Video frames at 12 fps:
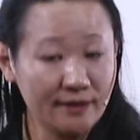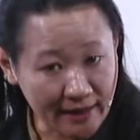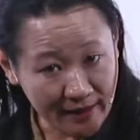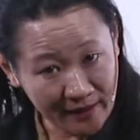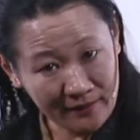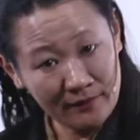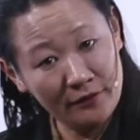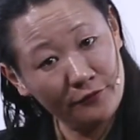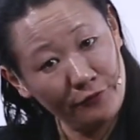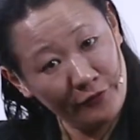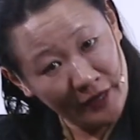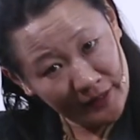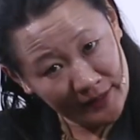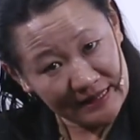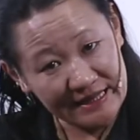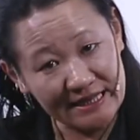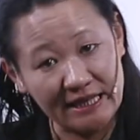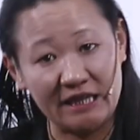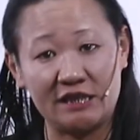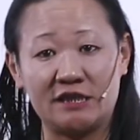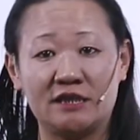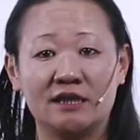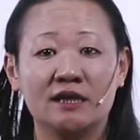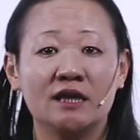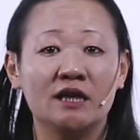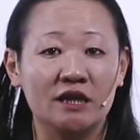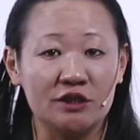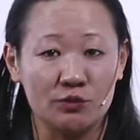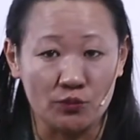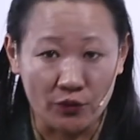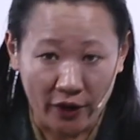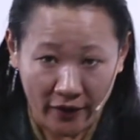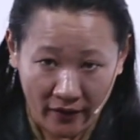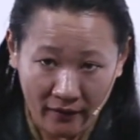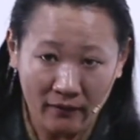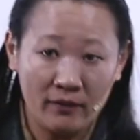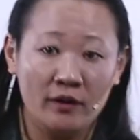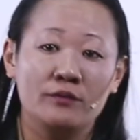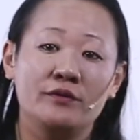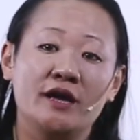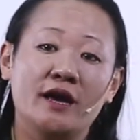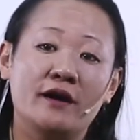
Then the final stage is where we